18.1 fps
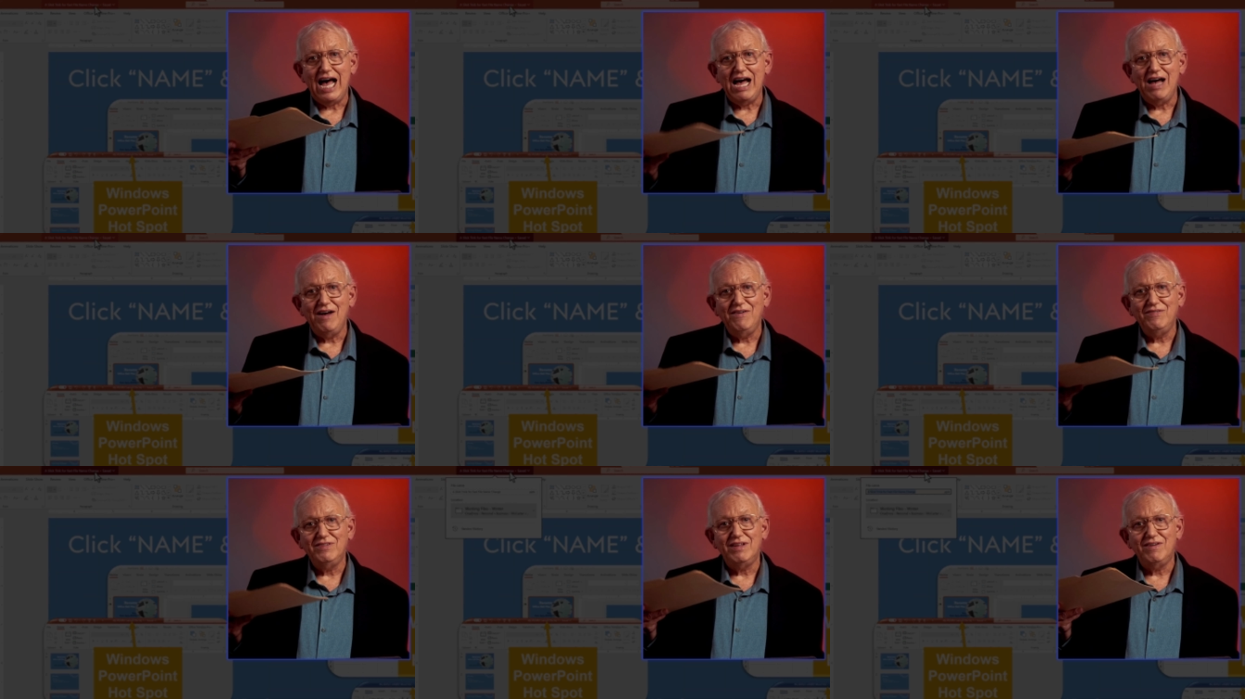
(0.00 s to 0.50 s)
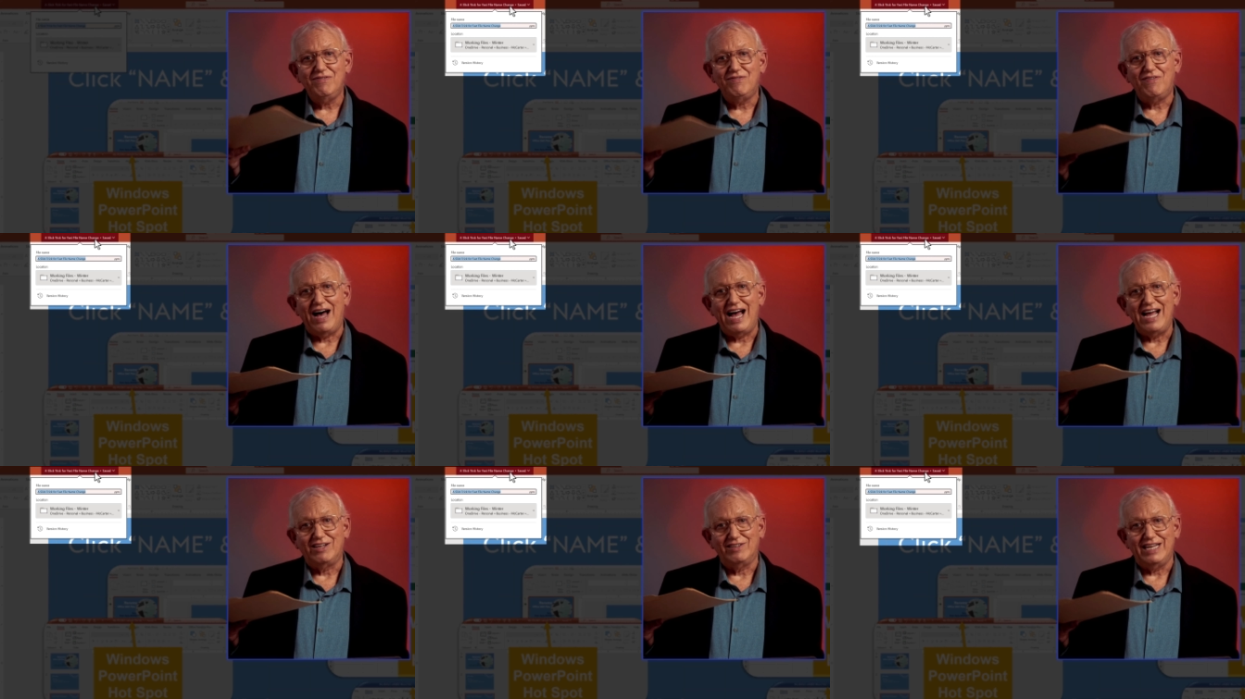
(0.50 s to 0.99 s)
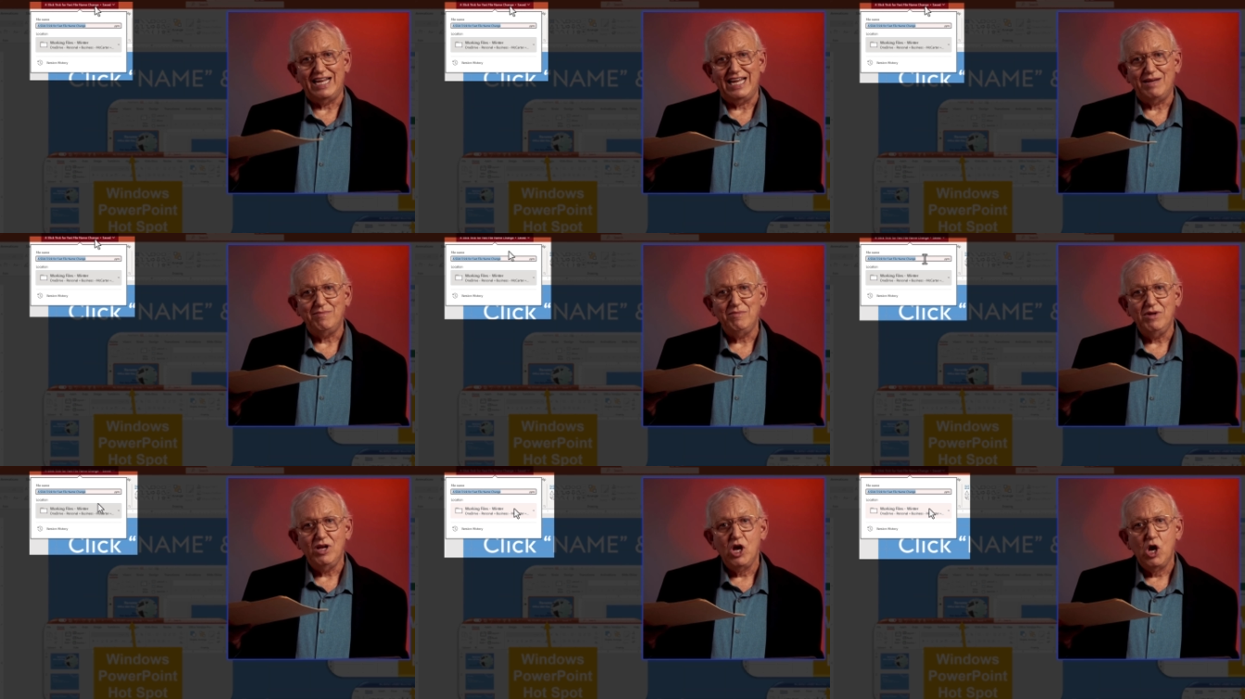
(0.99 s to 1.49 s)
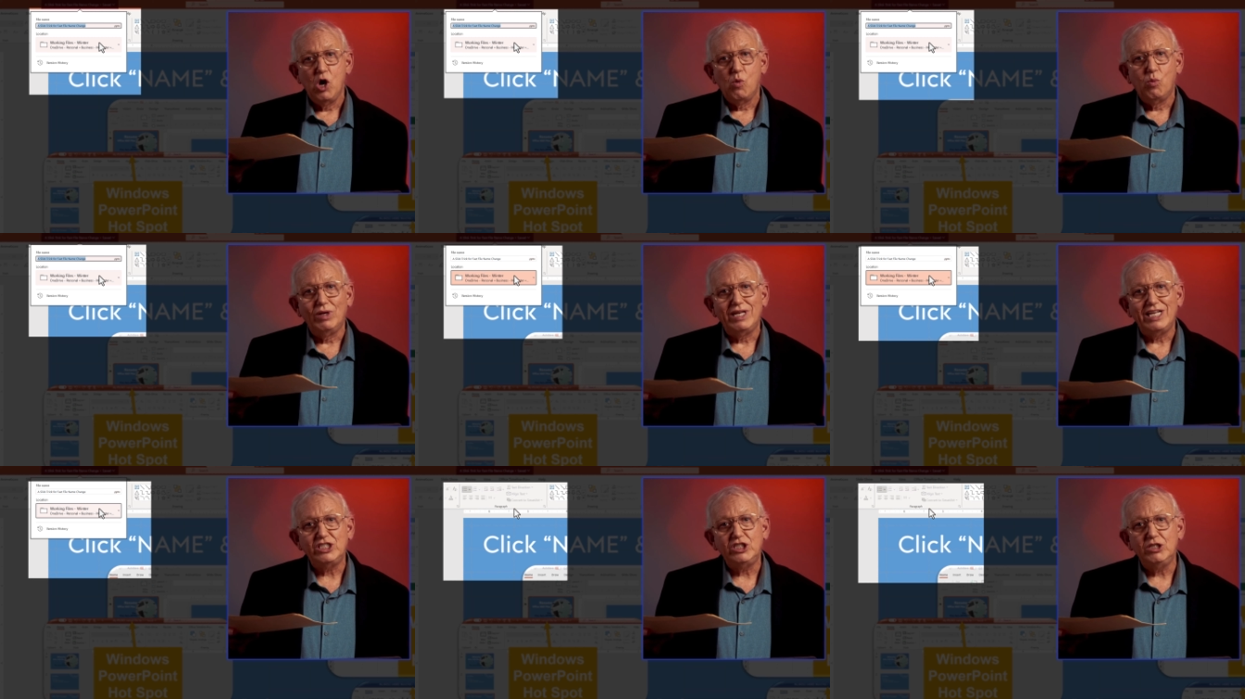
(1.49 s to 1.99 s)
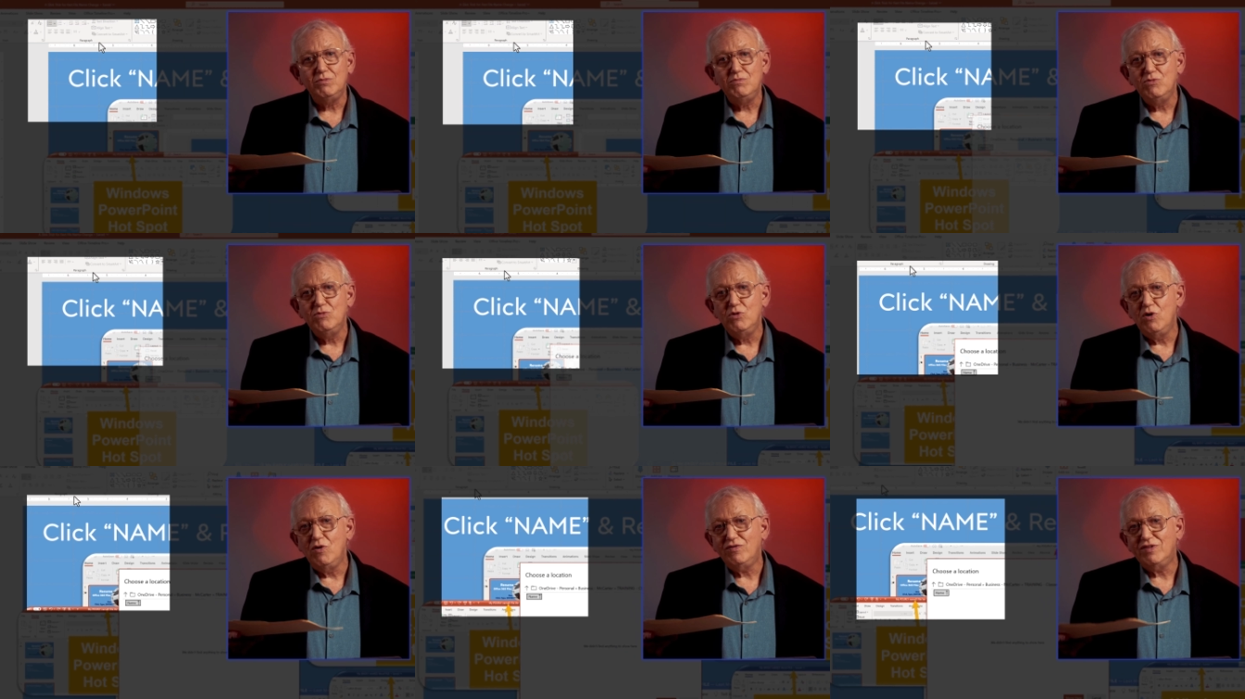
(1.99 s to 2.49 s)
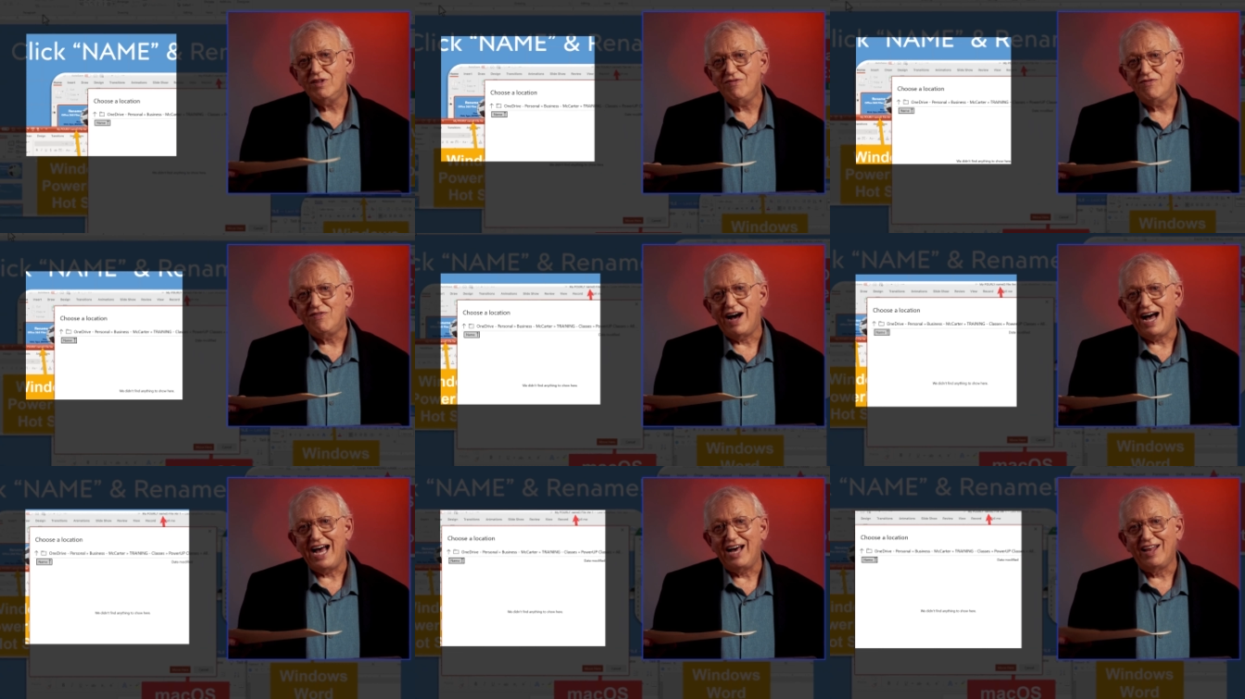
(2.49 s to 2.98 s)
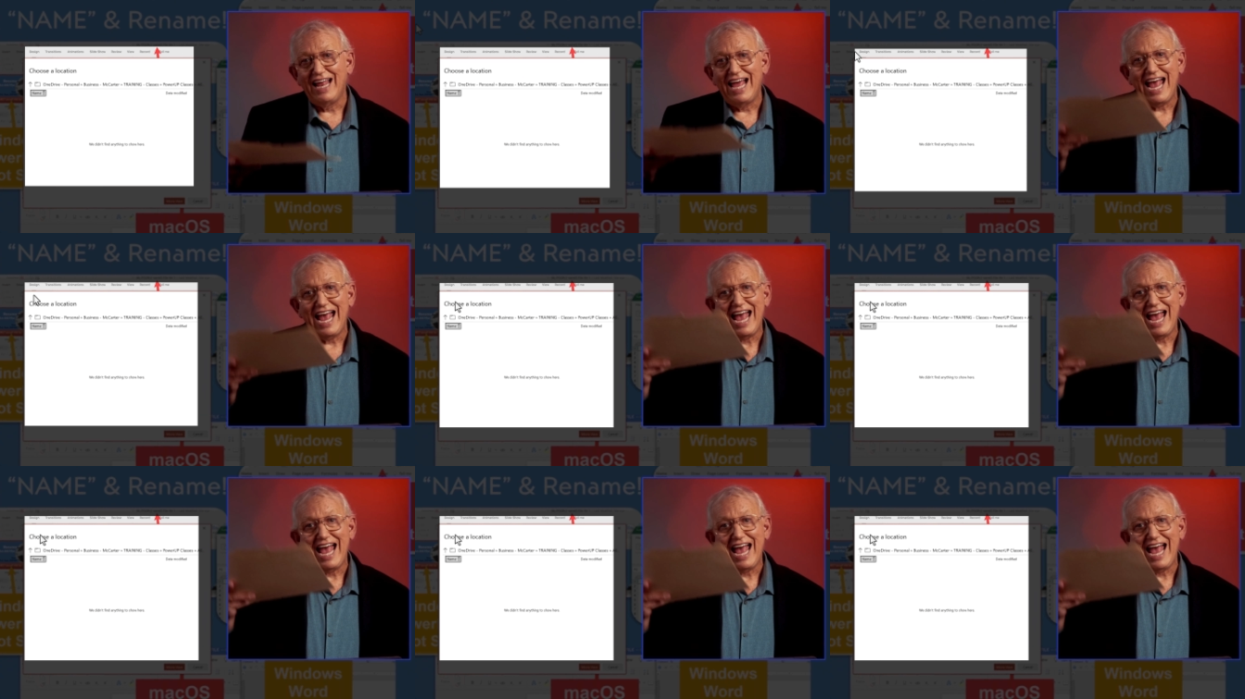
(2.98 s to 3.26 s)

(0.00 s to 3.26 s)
of the file name will let you move the file